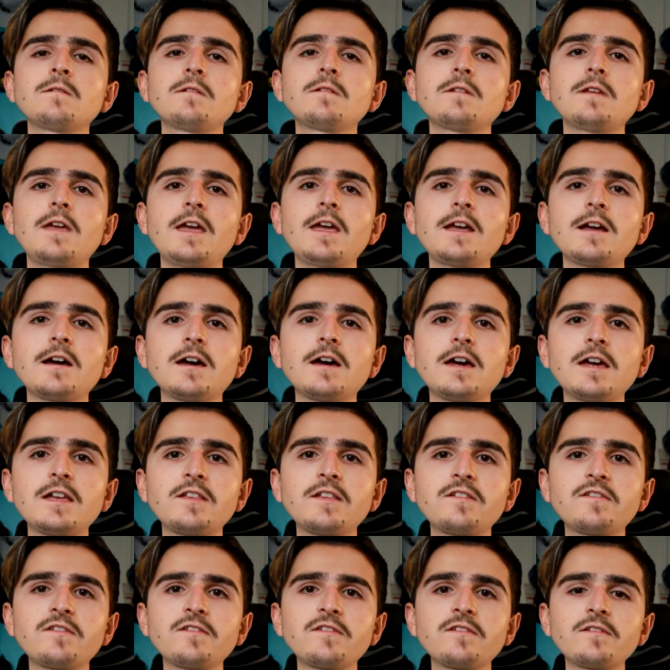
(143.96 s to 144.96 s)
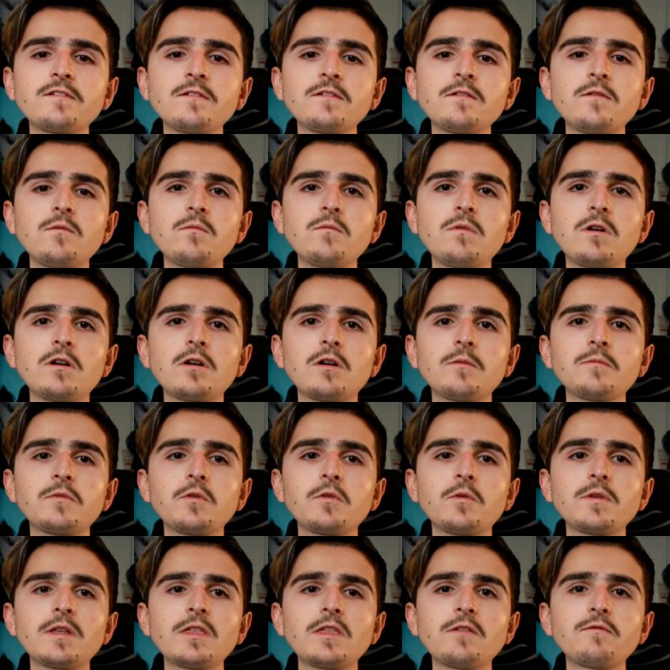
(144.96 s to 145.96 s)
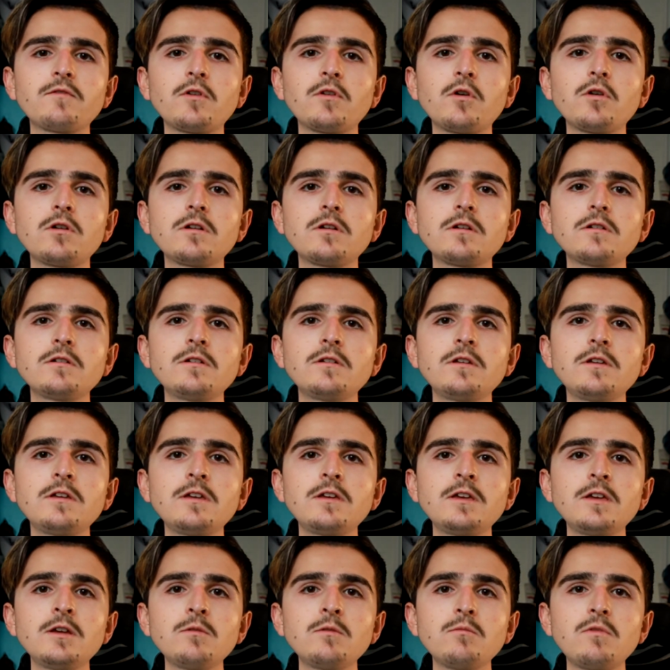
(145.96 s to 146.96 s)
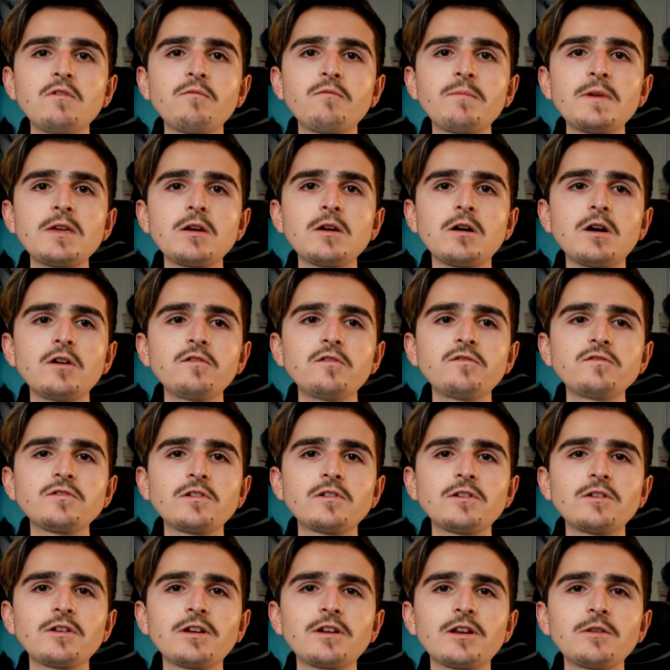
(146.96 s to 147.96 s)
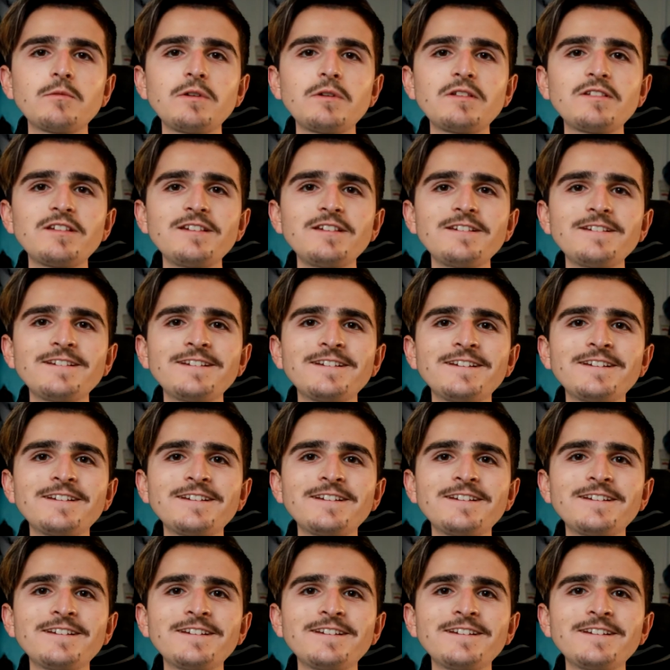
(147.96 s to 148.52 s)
Hey guys, welcome to another vlog with me, your host, John Nicoluisi.